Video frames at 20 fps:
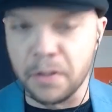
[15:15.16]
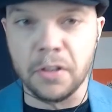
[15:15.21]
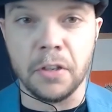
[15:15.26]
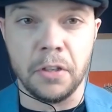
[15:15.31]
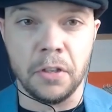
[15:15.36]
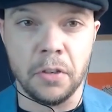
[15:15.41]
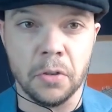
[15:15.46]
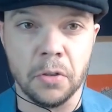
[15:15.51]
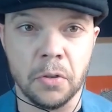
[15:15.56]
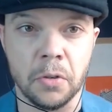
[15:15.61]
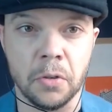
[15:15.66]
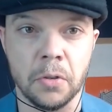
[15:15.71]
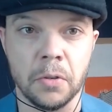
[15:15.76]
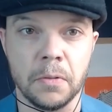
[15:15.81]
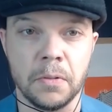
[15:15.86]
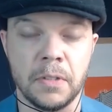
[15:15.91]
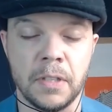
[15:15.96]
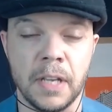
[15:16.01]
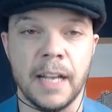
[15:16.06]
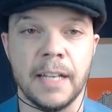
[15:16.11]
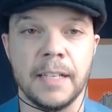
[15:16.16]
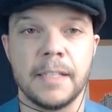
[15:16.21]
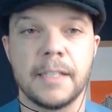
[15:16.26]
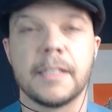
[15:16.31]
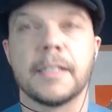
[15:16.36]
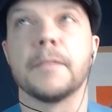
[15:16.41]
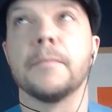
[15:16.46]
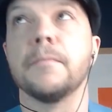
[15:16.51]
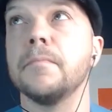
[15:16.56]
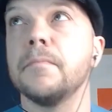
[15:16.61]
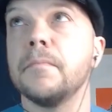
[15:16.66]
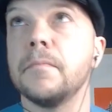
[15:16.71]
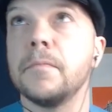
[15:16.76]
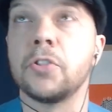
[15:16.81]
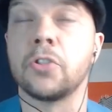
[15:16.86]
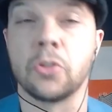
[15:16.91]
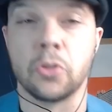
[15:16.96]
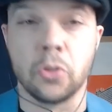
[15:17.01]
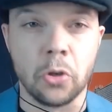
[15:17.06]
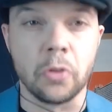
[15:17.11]
that your dad's
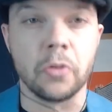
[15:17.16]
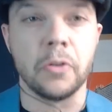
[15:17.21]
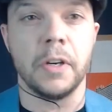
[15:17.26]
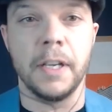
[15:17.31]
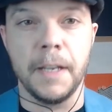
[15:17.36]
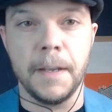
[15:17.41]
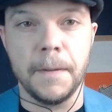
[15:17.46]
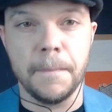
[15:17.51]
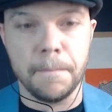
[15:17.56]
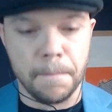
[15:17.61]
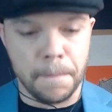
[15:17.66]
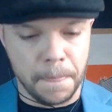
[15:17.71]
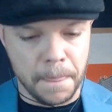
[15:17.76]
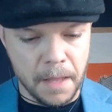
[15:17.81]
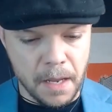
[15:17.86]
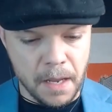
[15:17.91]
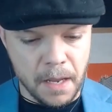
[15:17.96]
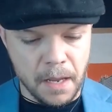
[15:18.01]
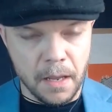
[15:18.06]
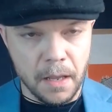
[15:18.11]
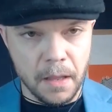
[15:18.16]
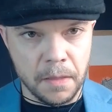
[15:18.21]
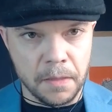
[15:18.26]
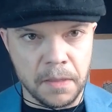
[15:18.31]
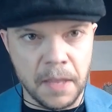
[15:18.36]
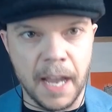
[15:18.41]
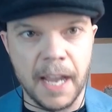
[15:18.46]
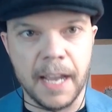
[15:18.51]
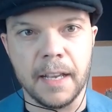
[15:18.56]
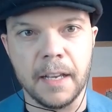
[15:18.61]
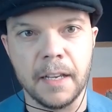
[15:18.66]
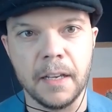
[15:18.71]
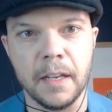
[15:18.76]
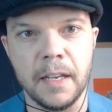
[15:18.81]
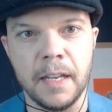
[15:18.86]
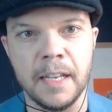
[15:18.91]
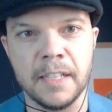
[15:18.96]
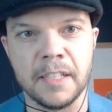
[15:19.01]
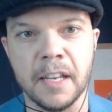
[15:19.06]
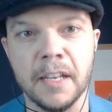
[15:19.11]
story, that
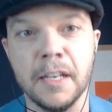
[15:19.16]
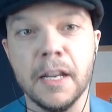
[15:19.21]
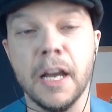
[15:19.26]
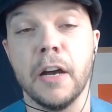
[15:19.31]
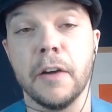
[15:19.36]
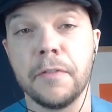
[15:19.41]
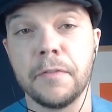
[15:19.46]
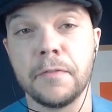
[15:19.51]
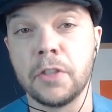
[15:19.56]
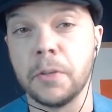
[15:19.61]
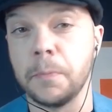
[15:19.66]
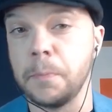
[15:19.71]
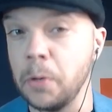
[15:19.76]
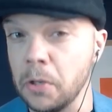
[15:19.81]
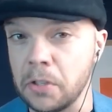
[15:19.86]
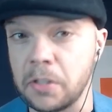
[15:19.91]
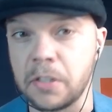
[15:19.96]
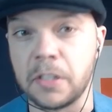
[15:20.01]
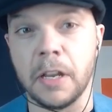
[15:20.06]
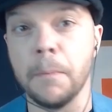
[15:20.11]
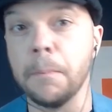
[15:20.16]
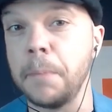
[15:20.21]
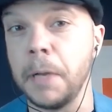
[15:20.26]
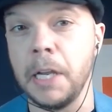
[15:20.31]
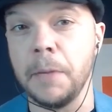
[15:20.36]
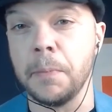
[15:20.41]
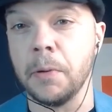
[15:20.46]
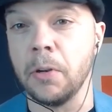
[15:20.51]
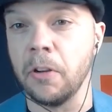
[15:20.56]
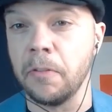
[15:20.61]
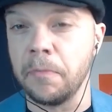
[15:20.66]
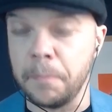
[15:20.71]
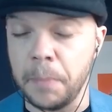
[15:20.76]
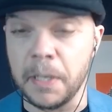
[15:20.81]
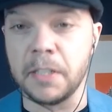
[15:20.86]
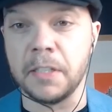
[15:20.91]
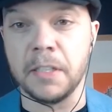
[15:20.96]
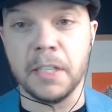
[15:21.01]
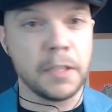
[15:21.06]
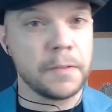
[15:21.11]
is enough to put some people off
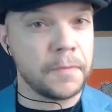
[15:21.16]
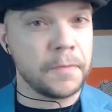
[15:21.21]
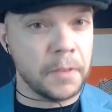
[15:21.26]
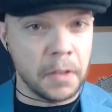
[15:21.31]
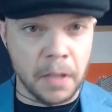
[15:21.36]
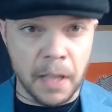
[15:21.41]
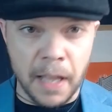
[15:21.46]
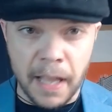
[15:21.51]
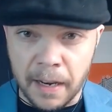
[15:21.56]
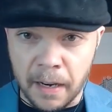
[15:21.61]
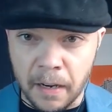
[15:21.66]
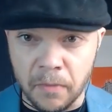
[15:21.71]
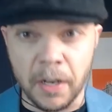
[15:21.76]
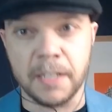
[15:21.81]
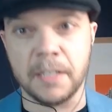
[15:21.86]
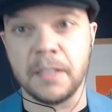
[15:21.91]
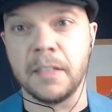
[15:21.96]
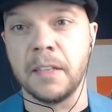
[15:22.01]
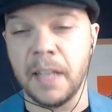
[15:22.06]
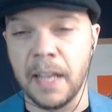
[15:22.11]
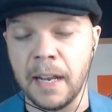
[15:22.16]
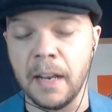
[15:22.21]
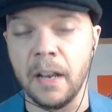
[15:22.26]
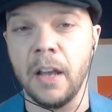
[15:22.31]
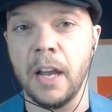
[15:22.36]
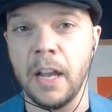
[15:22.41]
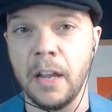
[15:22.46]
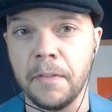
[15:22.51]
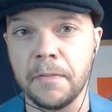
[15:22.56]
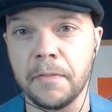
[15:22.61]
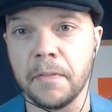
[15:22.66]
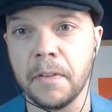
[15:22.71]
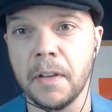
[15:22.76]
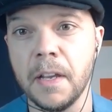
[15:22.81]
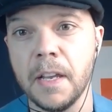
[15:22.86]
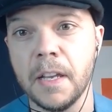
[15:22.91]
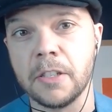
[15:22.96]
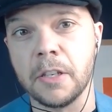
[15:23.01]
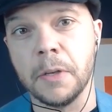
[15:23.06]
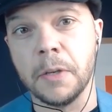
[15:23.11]
business for the rest of their life.
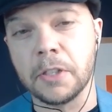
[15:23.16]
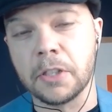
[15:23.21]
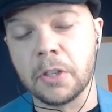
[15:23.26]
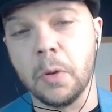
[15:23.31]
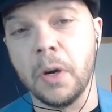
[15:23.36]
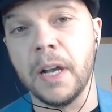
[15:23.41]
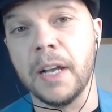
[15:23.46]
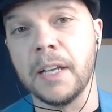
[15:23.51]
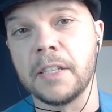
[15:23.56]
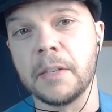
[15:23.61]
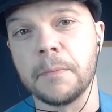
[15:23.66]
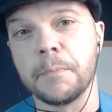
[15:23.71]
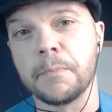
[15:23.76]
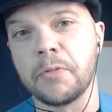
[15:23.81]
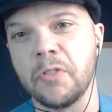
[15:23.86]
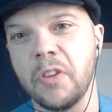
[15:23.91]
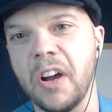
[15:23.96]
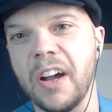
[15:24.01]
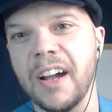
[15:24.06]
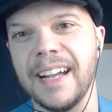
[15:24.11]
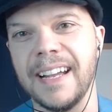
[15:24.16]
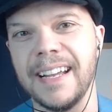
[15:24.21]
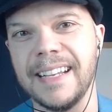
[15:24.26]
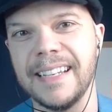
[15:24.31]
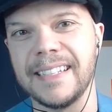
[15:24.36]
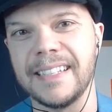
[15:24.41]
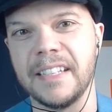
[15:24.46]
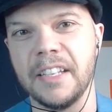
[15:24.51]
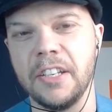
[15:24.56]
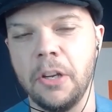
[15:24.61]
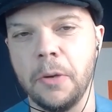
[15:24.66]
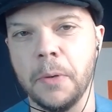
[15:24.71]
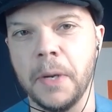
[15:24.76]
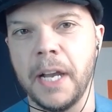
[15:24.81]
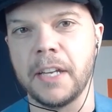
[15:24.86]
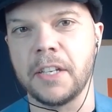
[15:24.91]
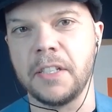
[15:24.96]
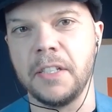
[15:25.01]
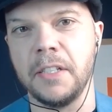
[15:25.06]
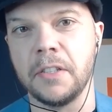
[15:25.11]
So it's quite a surprise that you
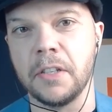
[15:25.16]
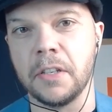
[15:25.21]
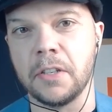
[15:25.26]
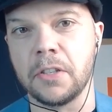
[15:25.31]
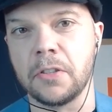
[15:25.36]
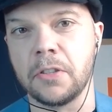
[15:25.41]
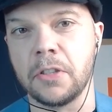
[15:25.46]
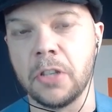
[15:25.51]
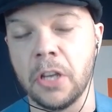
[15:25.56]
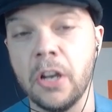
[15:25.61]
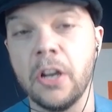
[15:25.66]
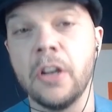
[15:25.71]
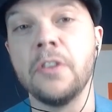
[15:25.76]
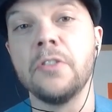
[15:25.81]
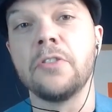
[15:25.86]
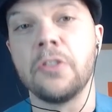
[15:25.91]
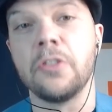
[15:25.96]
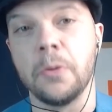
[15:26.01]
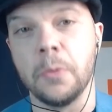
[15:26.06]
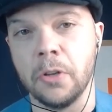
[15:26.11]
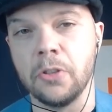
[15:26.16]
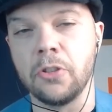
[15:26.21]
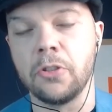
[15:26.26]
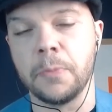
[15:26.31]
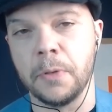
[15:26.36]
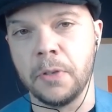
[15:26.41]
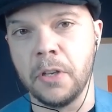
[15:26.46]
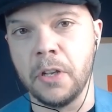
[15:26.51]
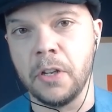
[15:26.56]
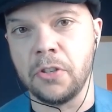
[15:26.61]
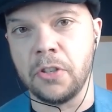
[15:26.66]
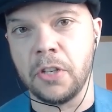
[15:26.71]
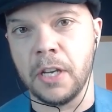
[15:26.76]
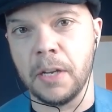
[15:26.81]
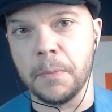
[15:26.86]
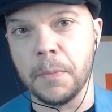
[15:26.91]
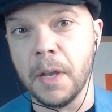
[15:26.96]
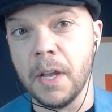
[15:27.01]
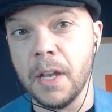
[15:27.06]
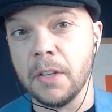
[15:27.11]
actually just turned to
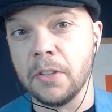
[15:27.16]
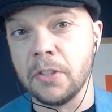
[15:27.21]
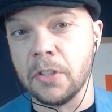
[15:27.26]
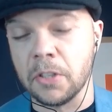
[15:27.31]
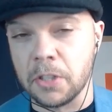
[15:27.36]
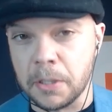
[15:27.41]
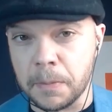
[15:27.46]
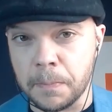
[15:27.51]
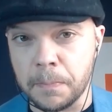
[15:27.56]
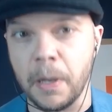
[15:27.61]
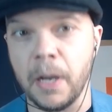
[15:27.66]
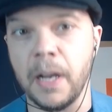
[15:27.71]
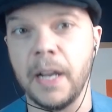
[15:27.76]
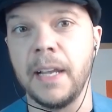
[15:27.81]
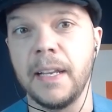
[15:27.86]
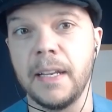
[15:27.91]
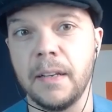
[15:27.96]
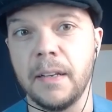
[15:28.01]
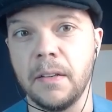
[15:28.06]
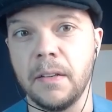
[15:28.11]
entrepreneurship despite